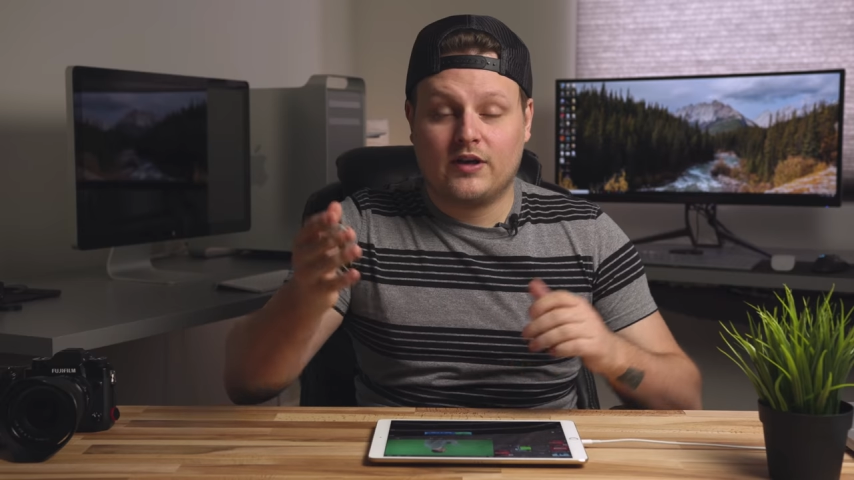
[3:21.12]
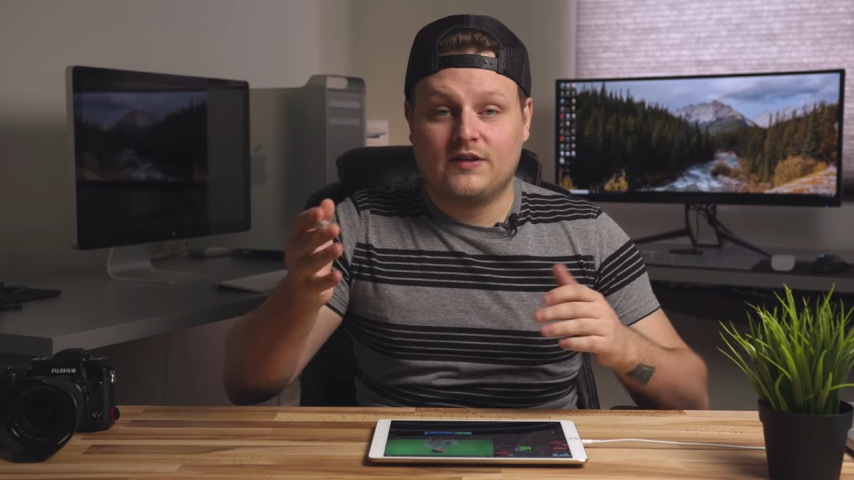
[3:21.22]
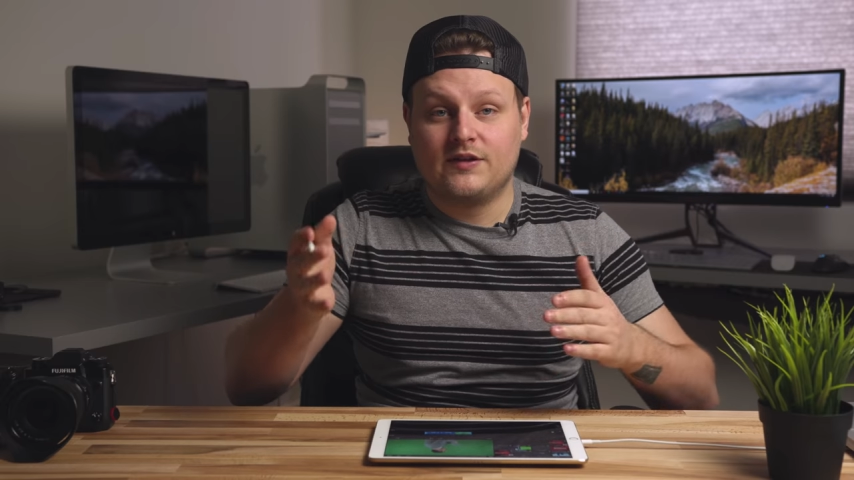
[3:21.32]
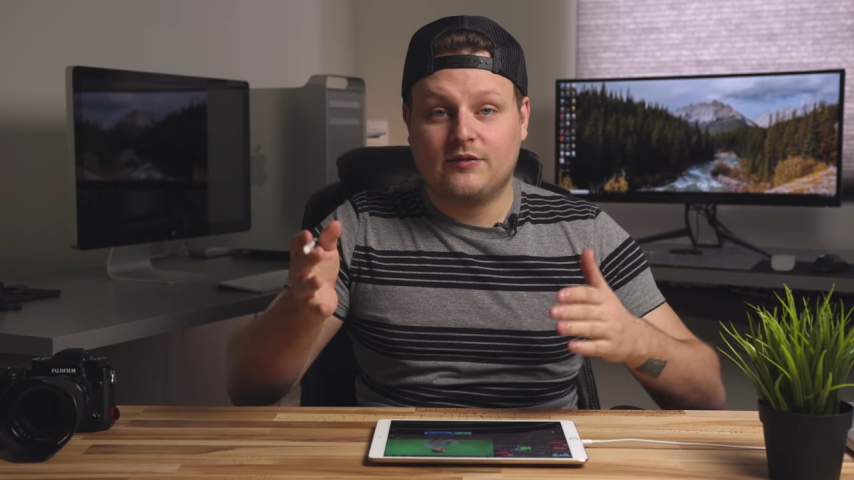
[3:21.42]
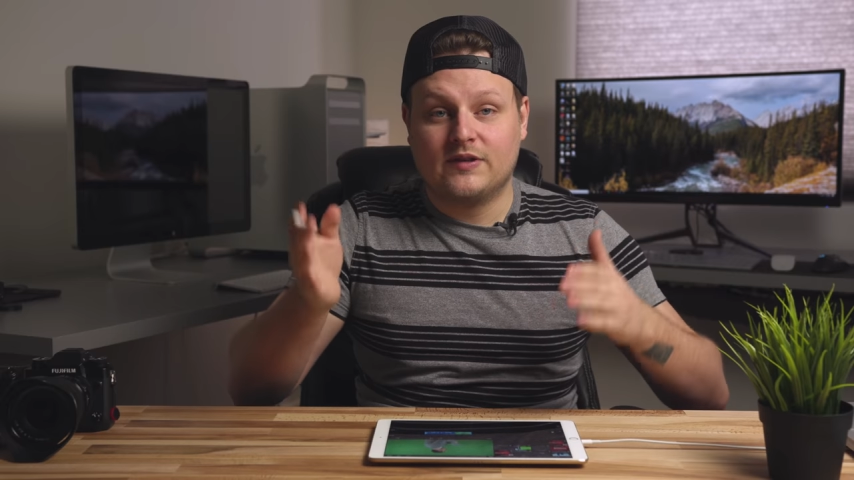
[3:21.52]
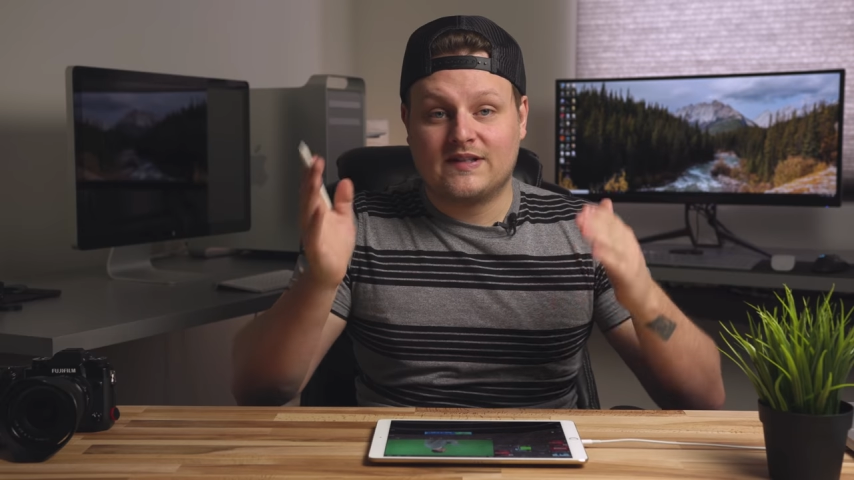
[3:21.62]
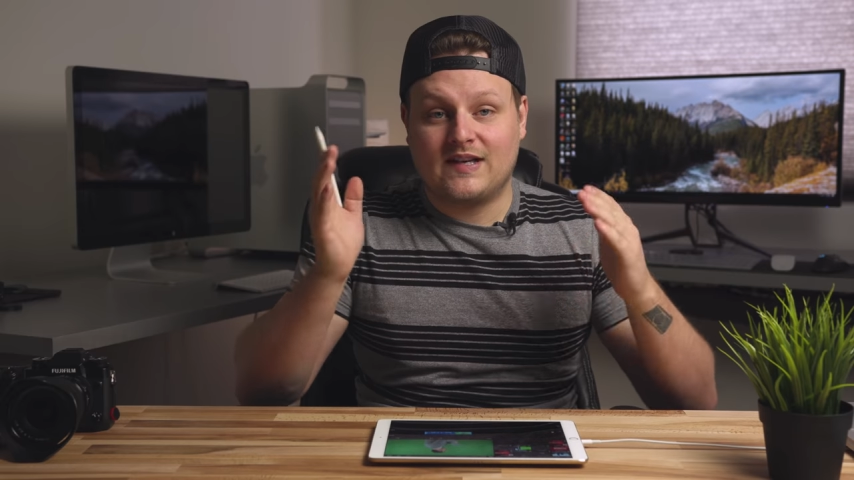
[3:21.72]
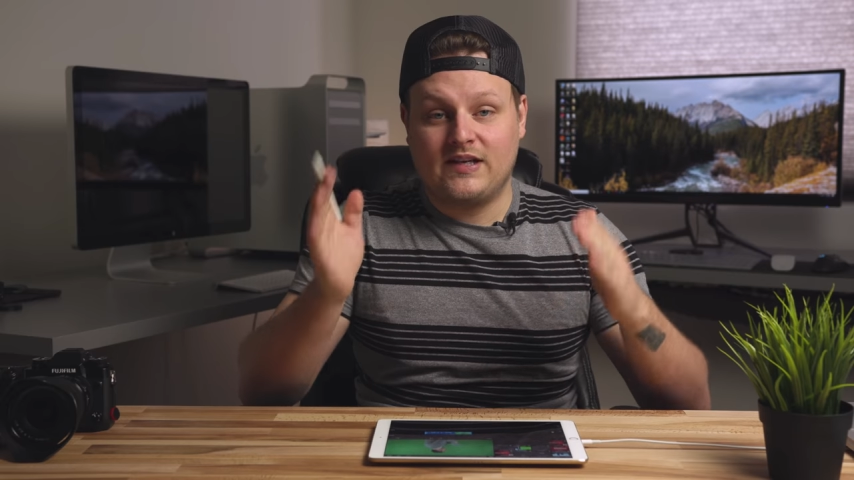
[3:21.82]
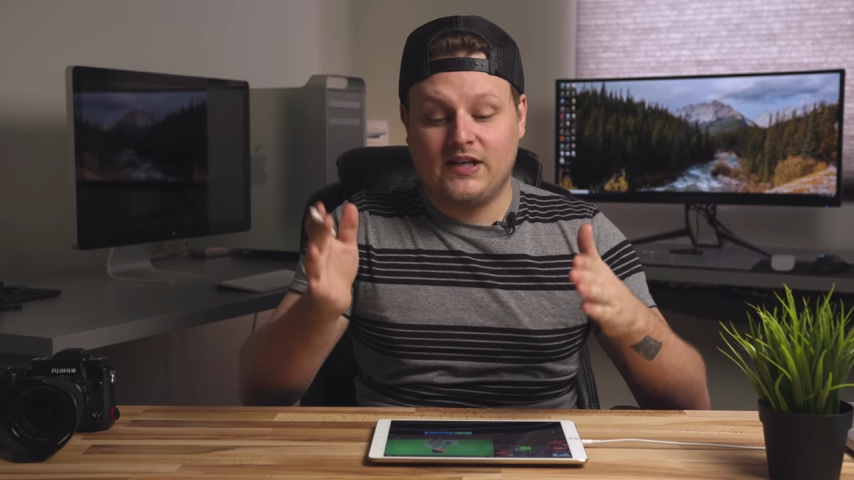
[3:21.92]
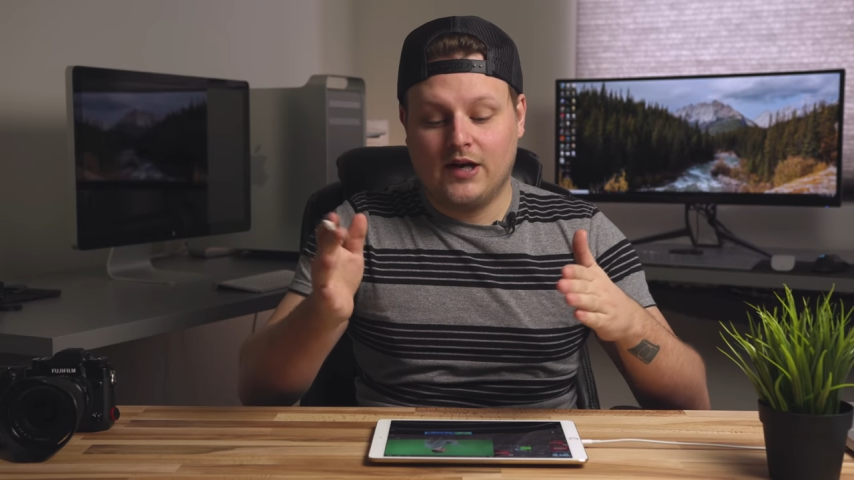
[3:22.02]
we're gonna do is
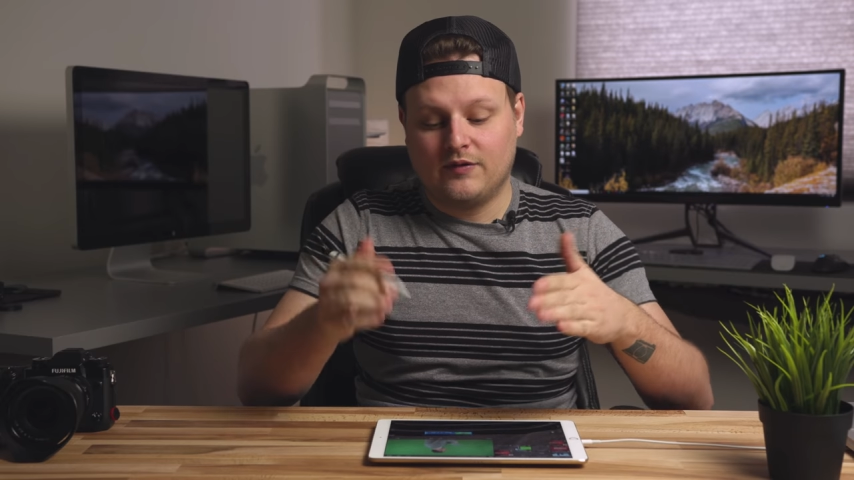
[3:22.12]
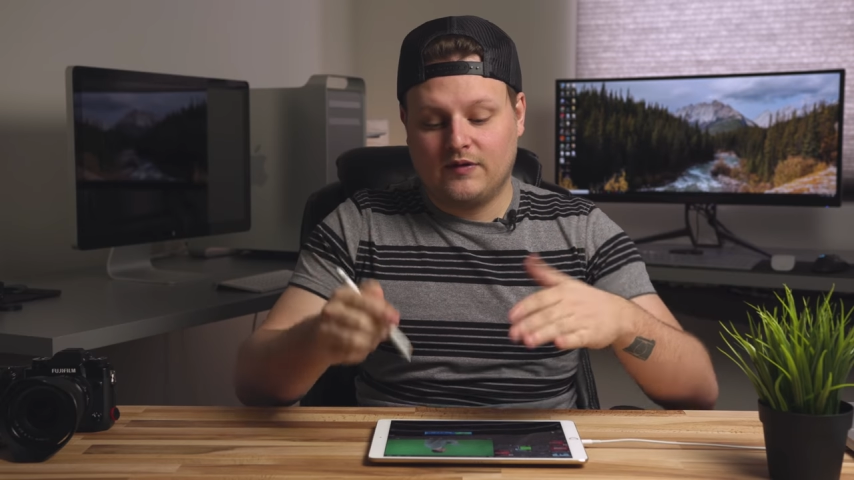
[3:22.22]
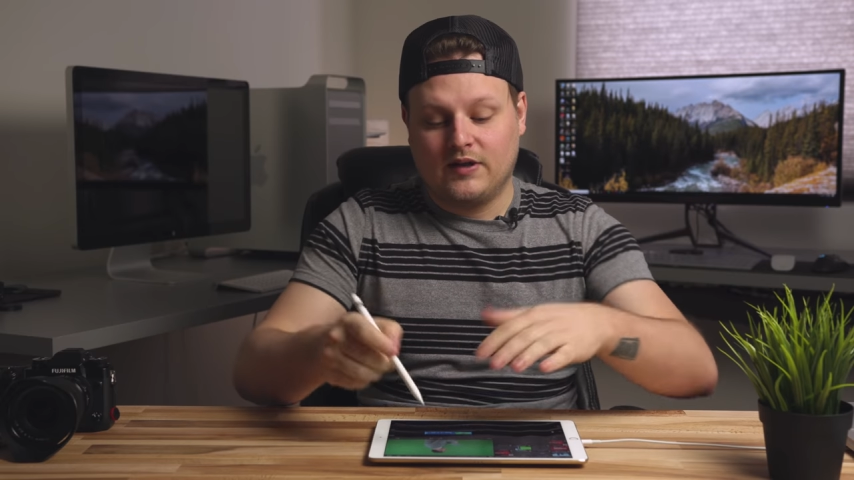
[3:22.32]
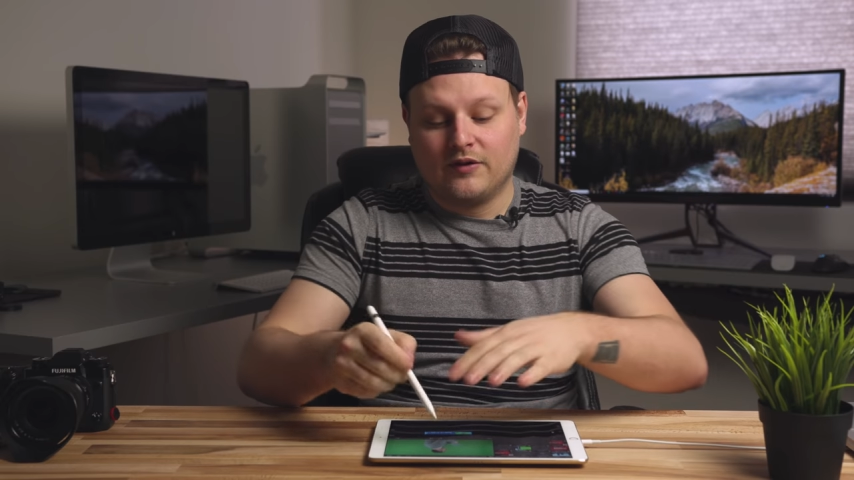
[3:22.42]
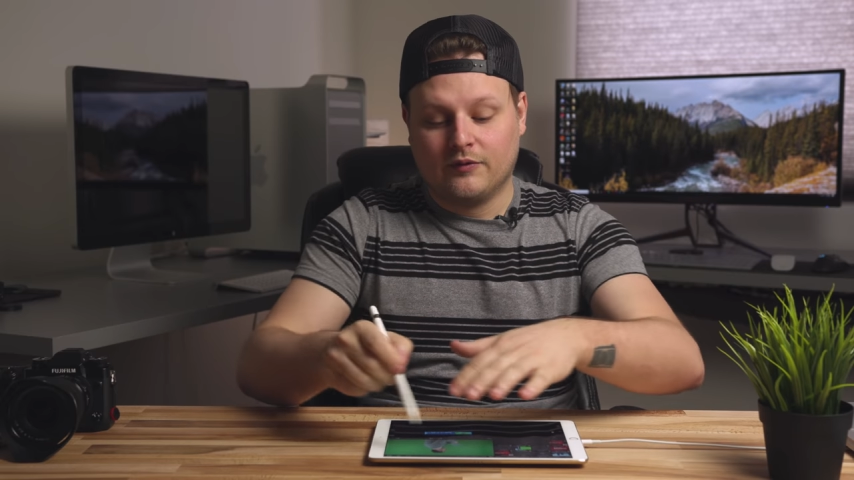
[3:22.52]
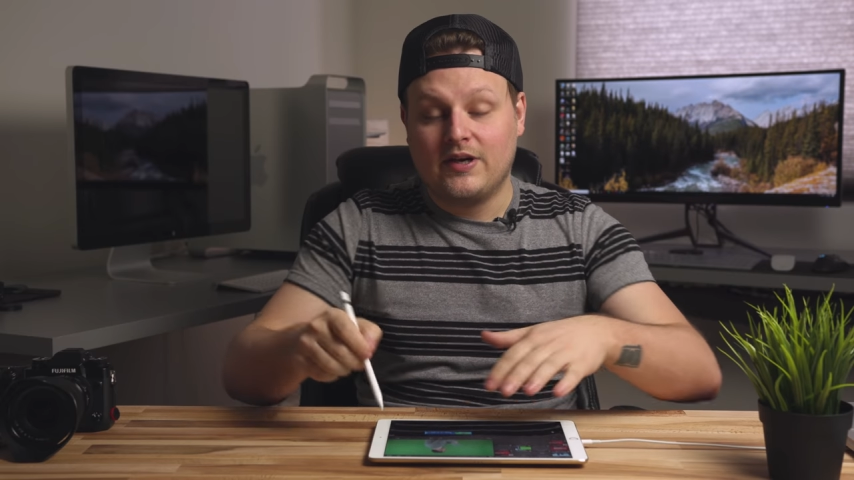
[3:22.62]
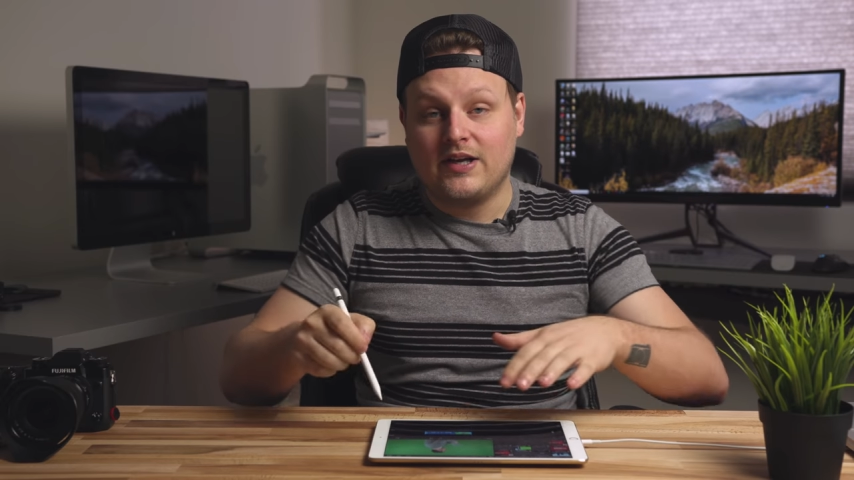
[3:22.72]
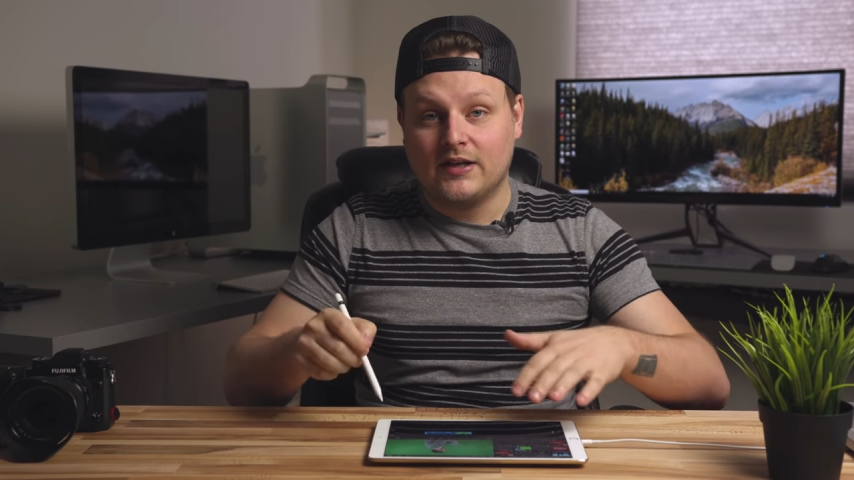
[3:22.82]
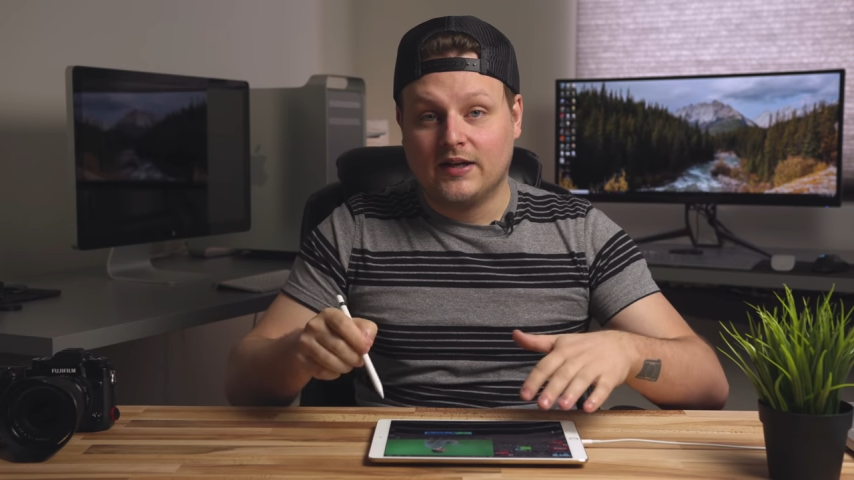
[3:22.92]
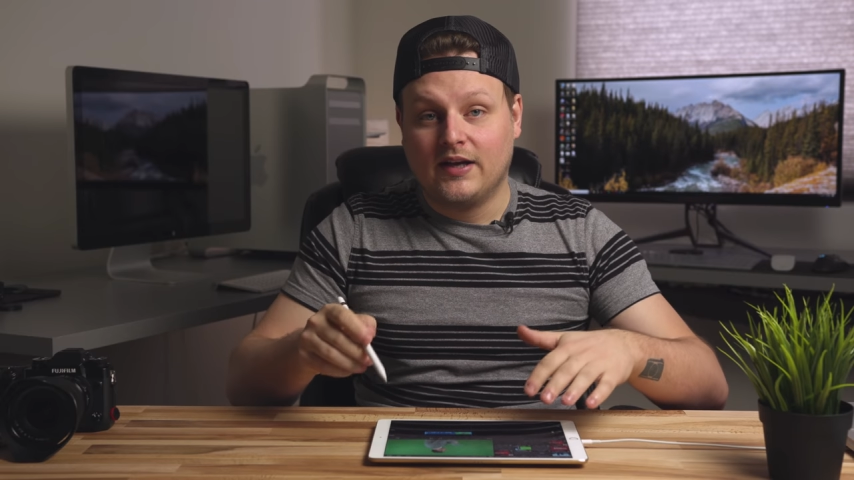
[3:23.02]
key out the
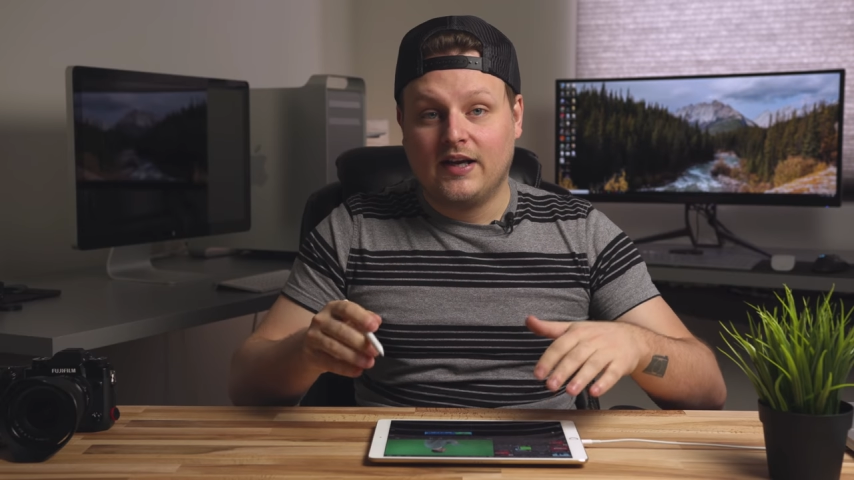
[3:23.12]
green.